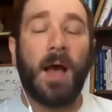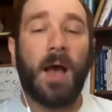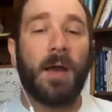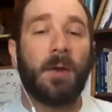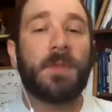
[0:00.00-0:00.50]

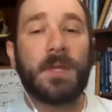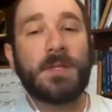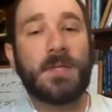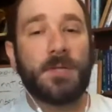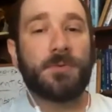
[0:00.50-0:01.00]
I don't think
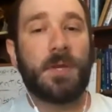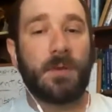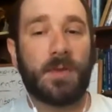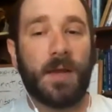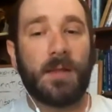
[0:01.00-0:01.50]
teachers are
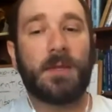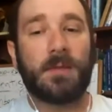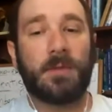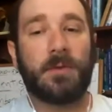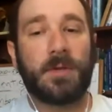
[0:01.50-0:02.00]
hearing that. I
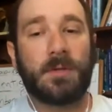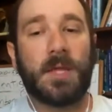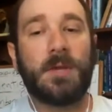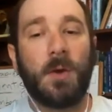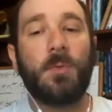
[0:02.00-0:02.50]
think that they're
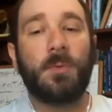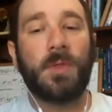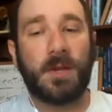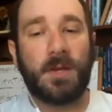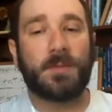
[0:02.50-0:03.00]
they know
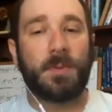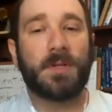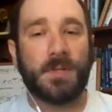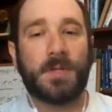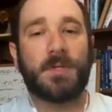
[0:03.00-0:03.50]
that it's a
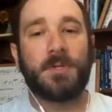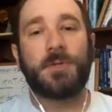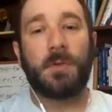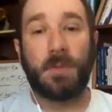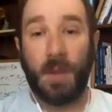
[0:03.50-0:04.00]
politicized
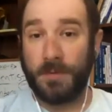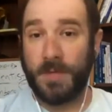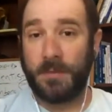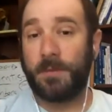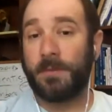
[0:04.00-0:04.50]
issue on the other
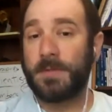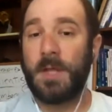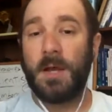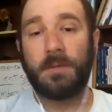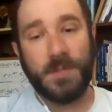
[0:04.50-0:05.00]
side, that there's a
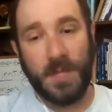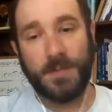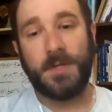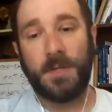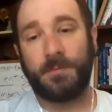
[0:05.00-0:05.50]
lot of
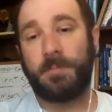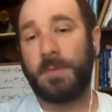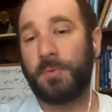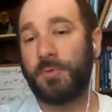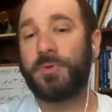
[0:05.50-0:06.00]
intensity from
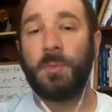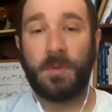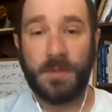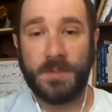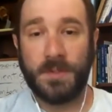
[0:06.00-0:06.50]
people who don't
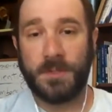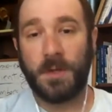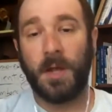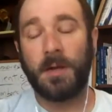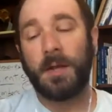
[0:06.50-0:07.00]
want these things
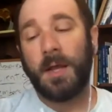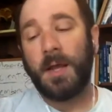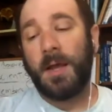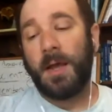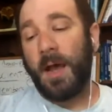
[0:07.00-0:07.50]
taught.
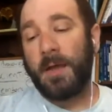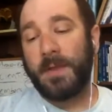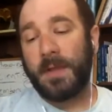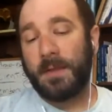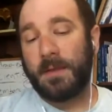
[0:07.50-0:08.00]
I
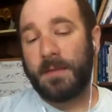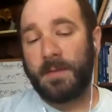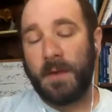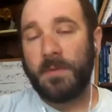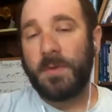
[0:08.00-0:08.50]
think if
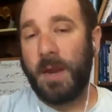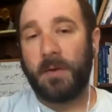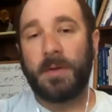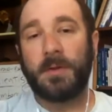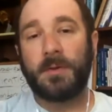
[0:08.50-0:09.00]
every
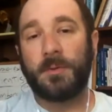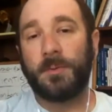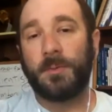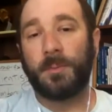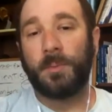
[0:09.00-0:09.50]
parent
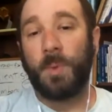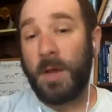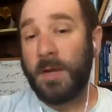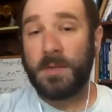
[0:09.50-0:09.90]
who wanted